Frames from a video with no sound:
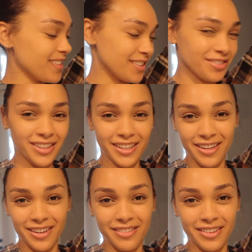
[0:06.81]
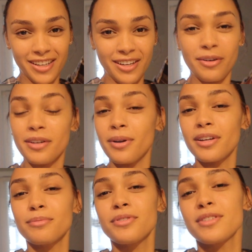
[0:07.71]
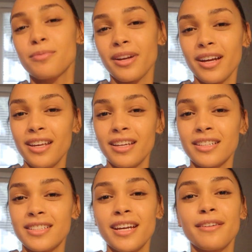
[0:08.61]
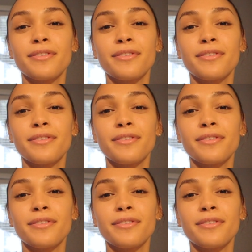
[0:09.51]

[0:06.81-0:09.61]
Thanks for clicking on the video and welcome to this What I Eat in a Day